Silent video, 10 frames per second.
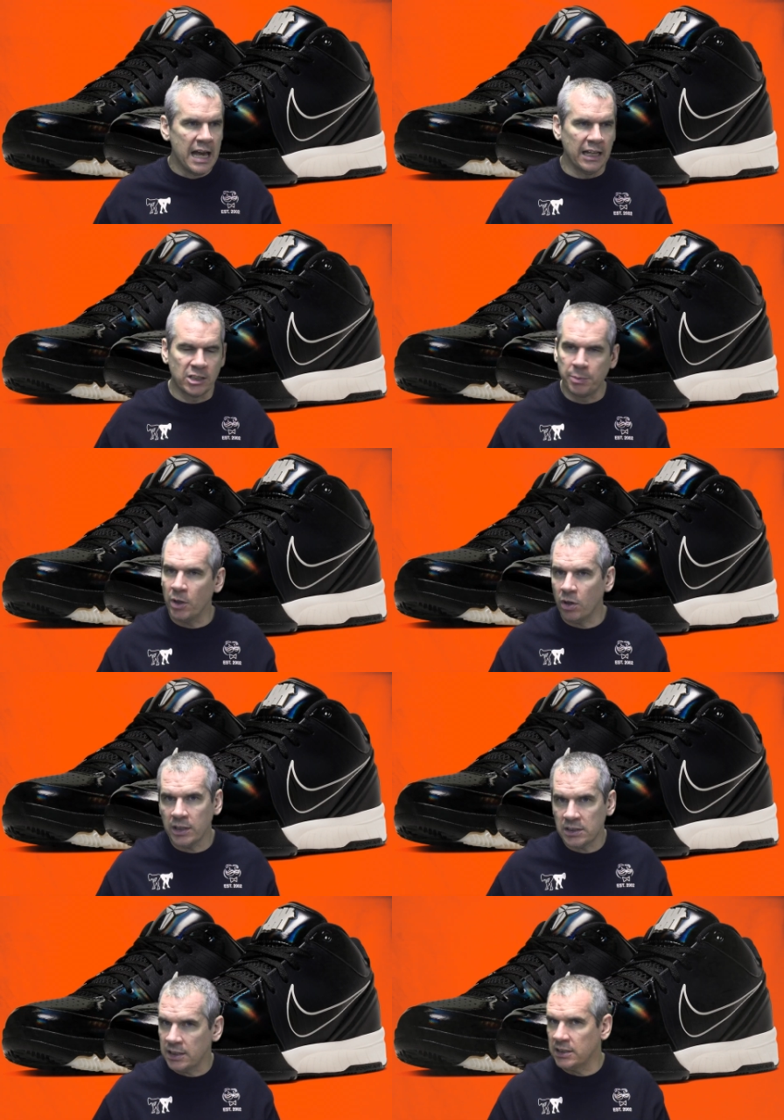and to be
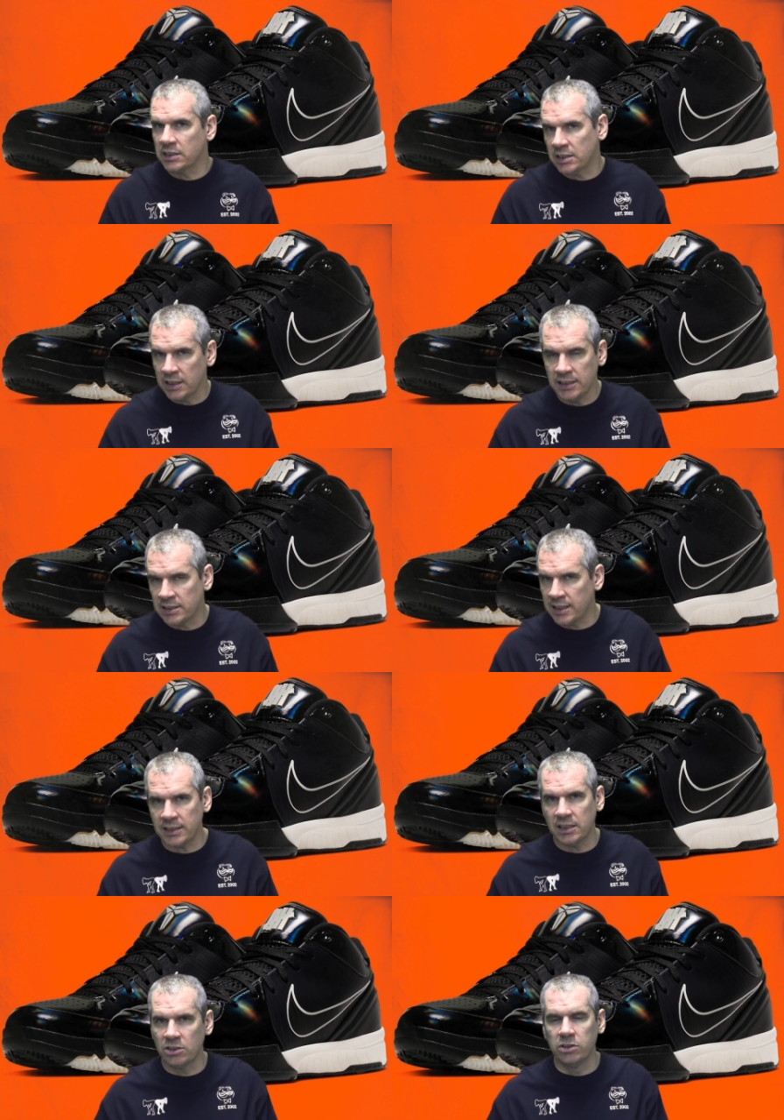honest these these
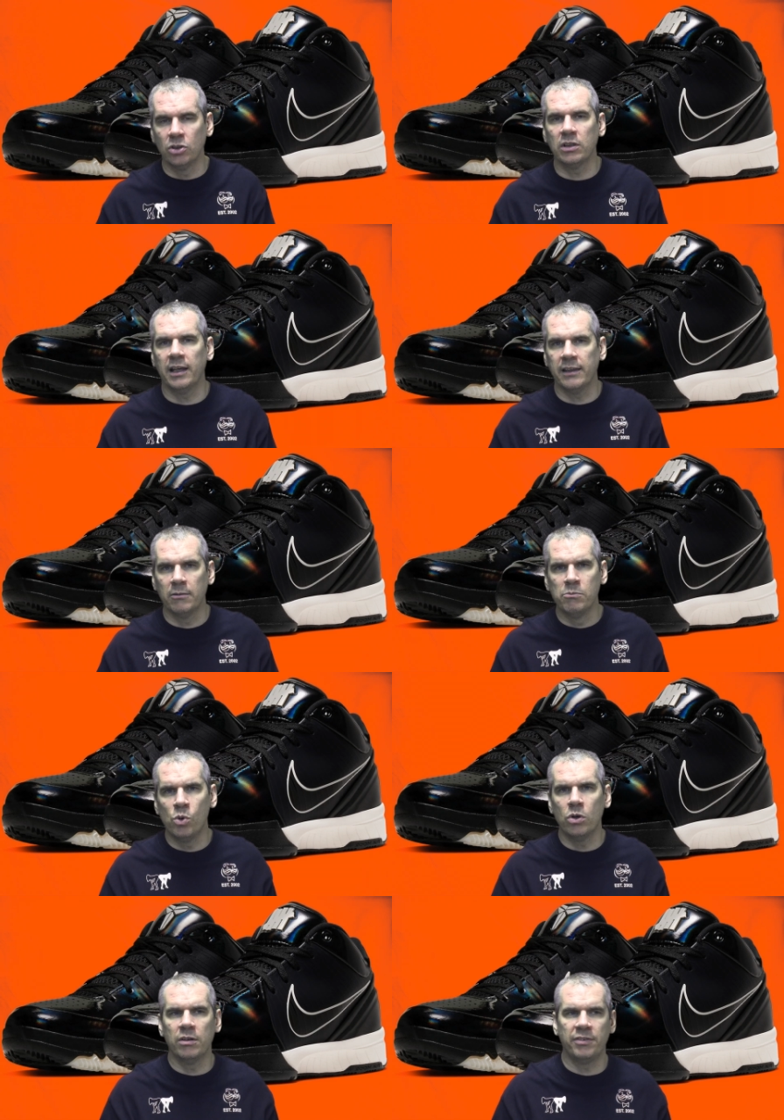sixes look like they're
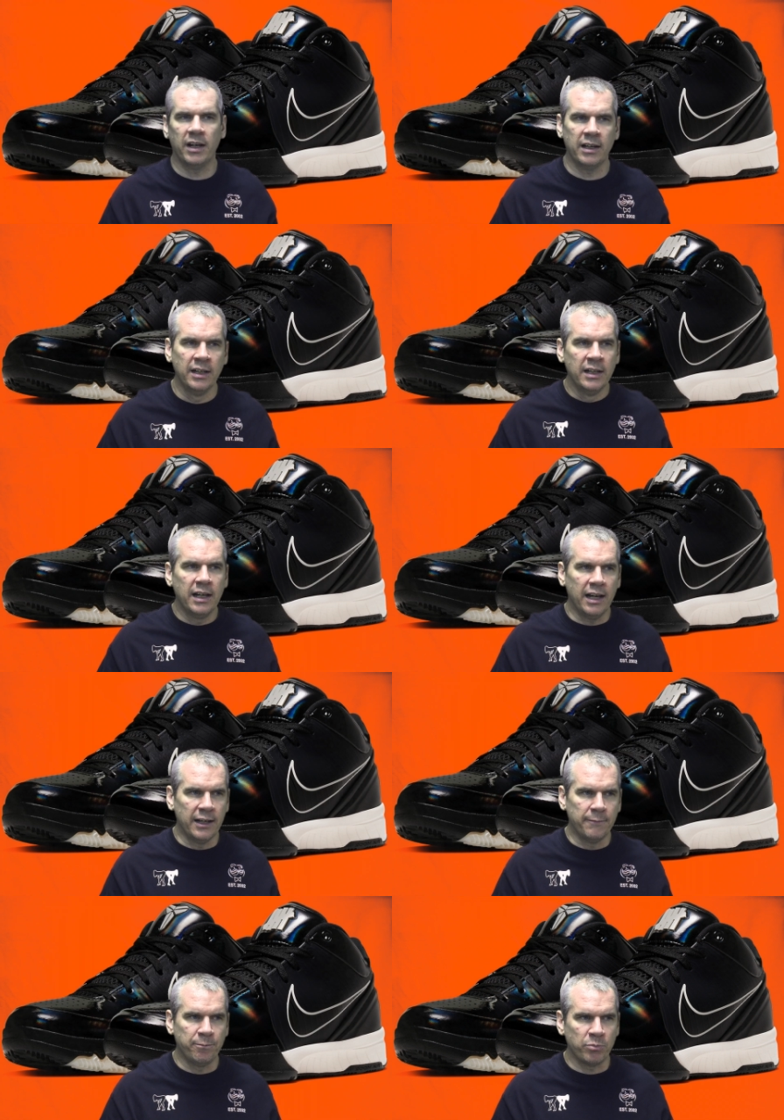more of a
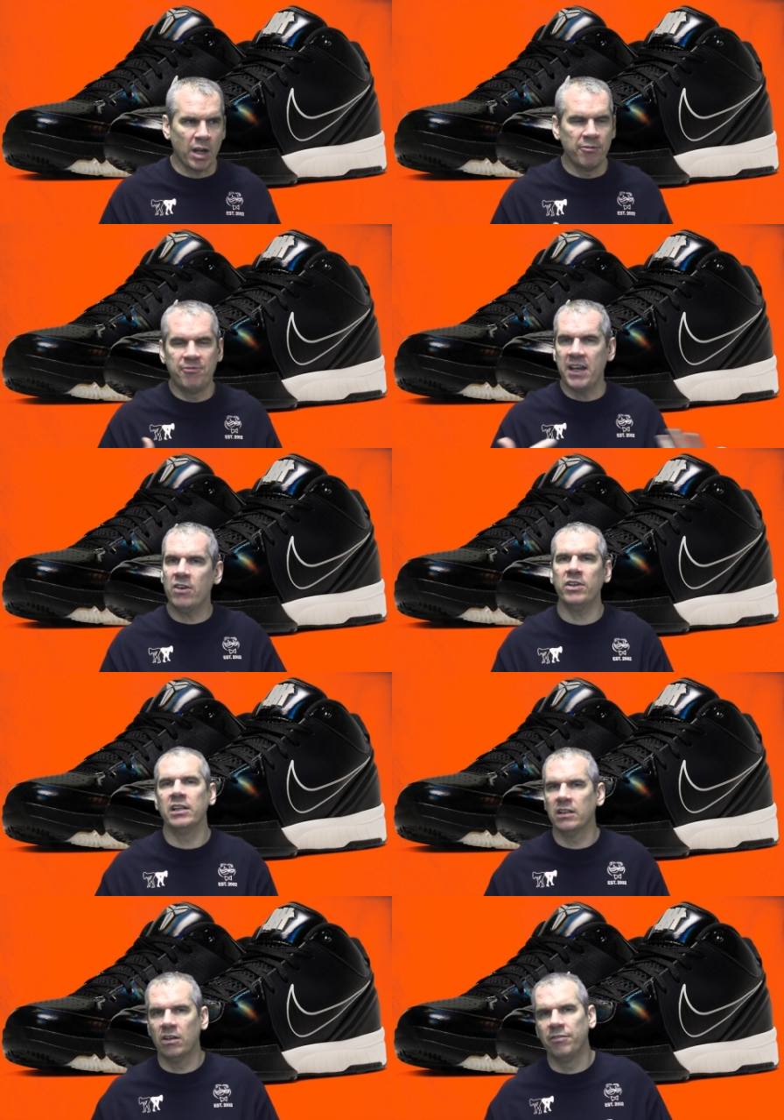um, a
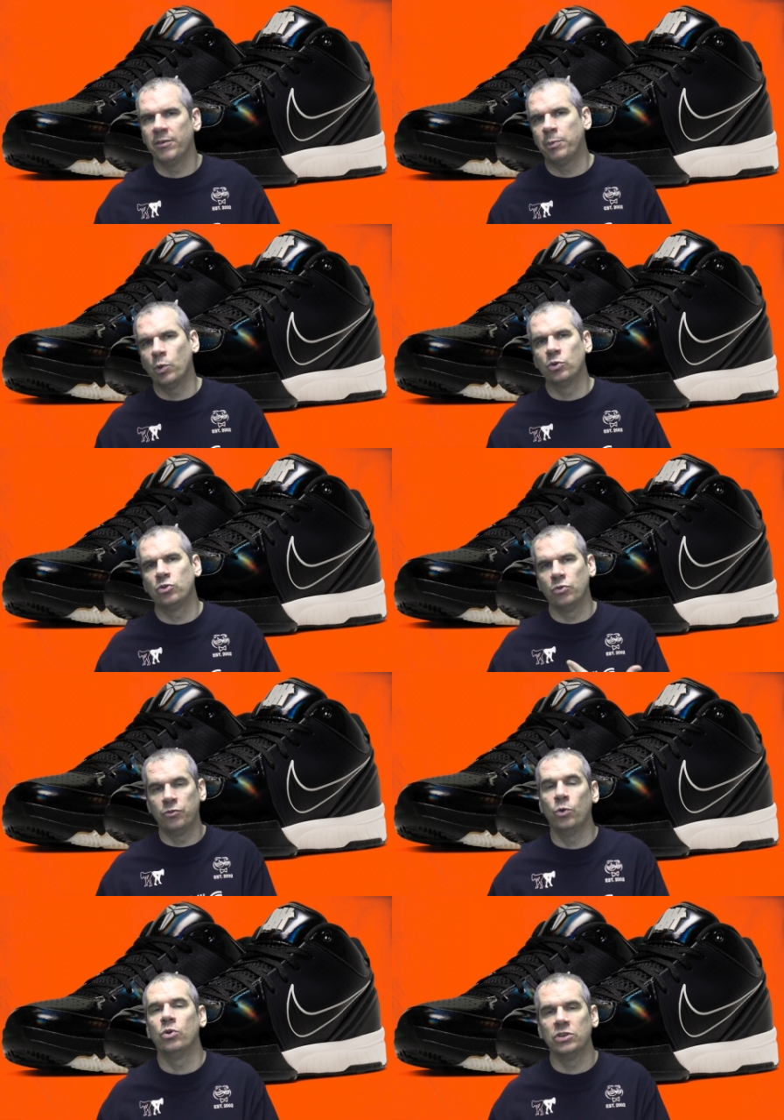variant of the
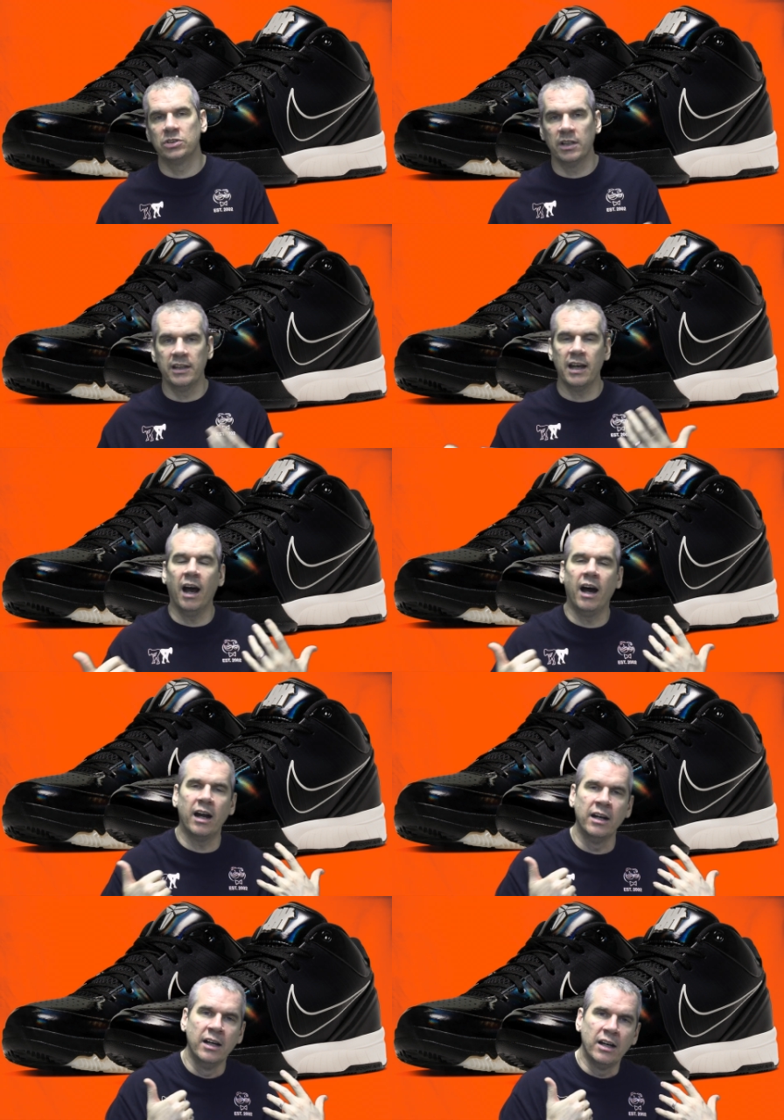Protro4s than they
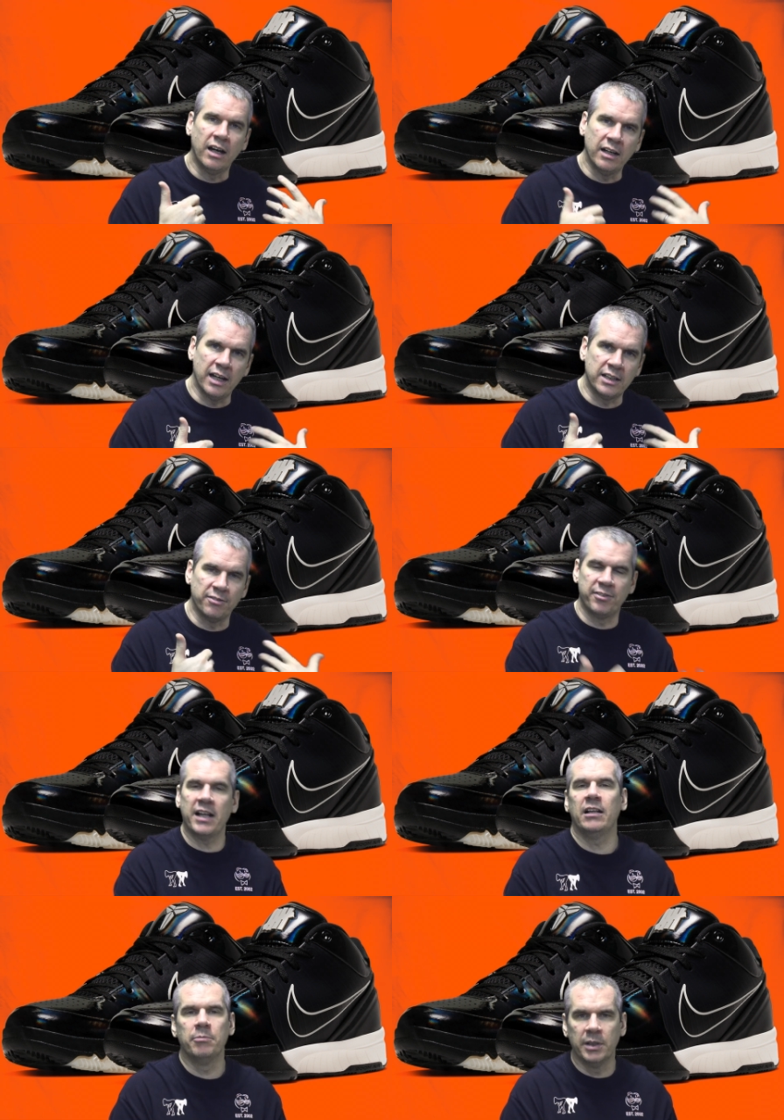are a, uh, a
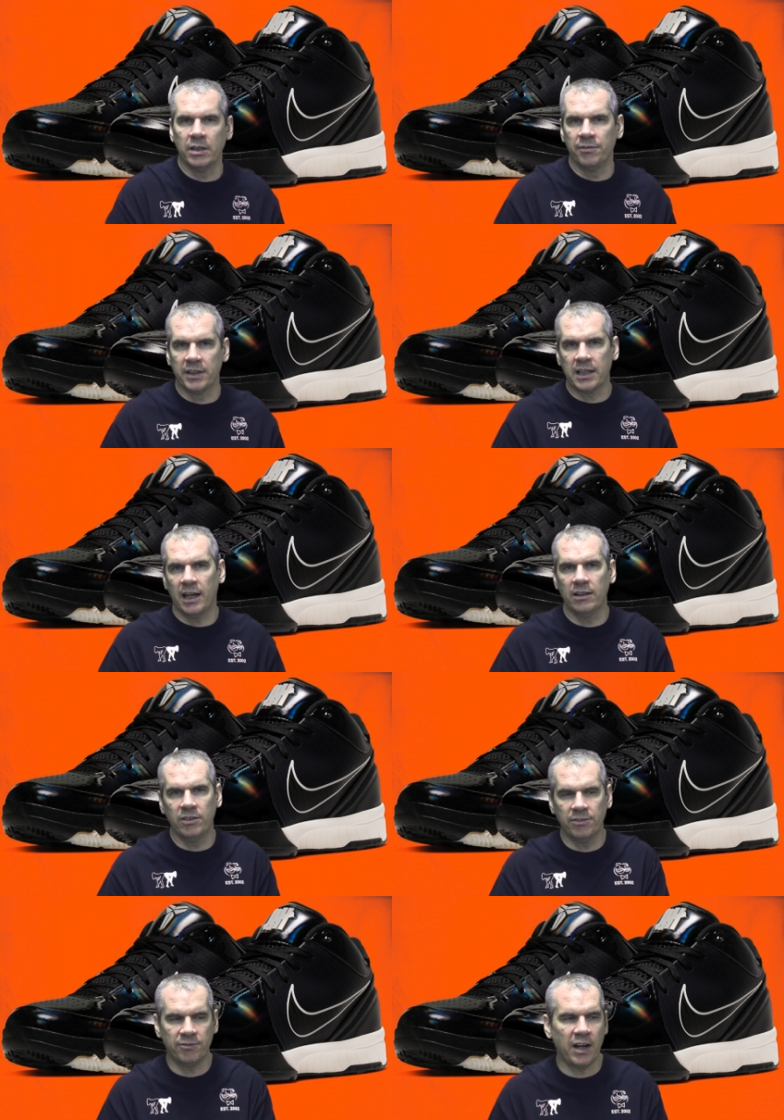development of the
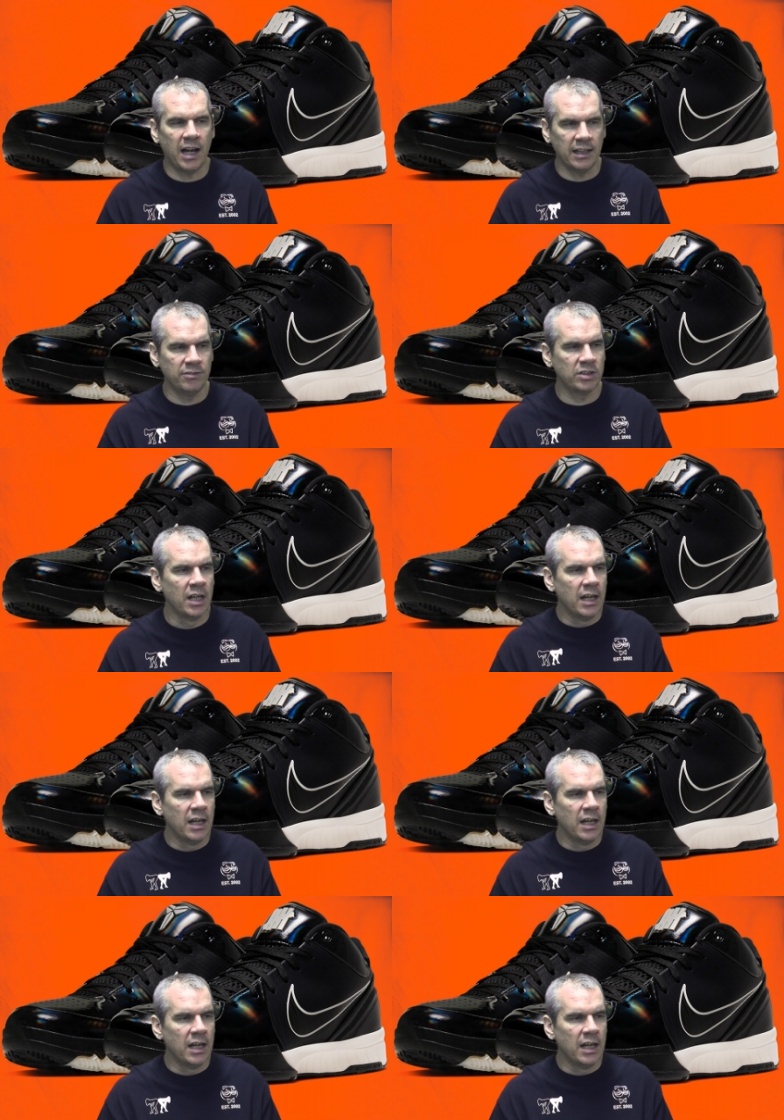Kyrie 5s.